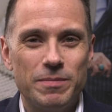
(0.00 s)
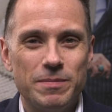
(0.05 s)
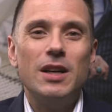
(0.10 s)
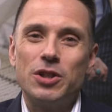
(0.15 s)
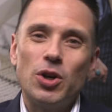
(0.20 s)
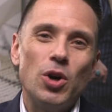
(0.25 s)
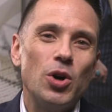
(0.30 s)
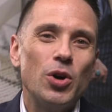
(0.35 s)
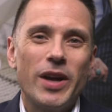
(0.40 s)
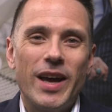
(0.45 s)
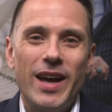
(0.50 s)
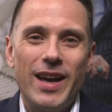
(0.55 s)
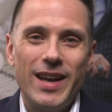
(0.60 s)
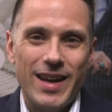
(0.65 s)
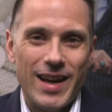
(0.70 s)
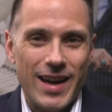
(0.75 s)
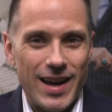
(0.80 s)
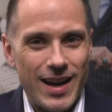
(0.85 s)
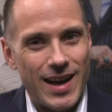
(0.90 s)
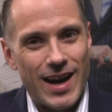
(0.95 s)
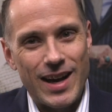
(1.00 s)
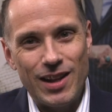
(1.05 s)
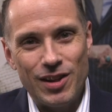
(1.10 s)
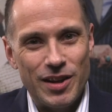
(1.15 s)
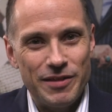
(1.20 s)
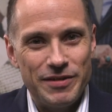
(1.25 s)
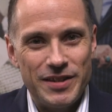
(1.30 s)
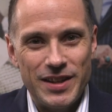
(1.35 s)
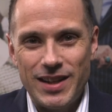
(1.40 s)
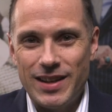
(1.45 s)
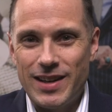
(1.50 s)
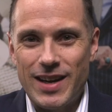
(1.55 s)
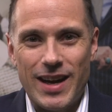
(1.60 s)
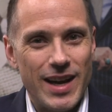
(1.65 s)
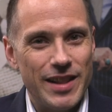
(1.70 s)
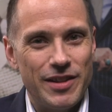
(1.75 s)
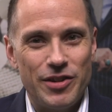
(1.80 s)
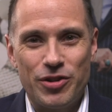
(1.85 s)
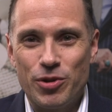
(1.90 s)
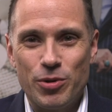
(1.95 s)
So okay, yeah, I loved it. I
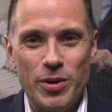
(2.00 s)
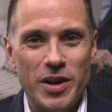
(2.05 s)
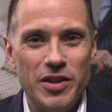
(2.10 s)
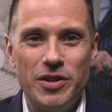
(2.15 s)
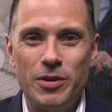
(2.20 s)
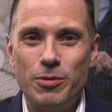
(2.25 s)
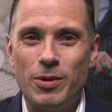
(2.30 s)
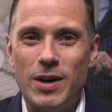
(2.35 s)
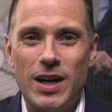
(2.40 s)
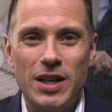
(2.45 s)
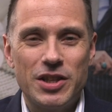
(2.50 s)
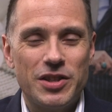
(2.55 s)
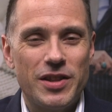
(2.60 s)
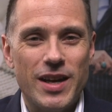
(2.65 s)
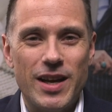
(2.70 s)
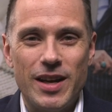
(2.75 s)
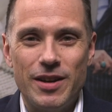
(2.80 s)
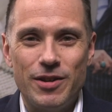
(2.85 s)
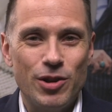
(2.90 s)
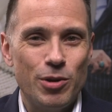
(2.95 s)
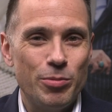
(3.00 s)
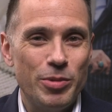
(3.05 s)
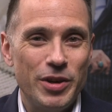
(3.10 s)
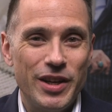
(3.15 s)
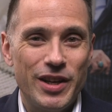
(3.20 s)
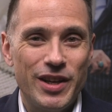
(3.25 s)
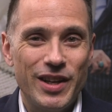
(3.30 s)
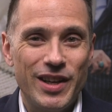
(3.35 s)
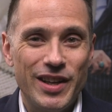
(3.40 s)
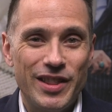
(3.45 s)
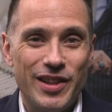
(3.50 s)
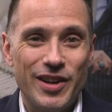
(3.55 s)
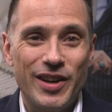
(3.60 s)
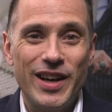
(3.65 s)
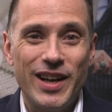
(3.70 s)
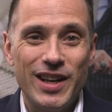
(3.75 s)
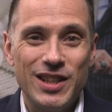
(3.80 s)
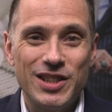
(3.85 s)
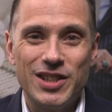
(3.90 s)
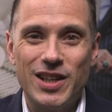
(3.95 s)
had this crazy watch that nobody could get their
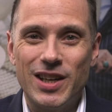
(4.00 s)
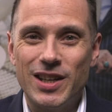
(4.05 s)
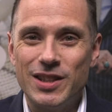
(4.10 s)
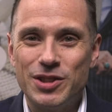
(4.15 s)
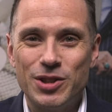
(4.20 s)
hands on.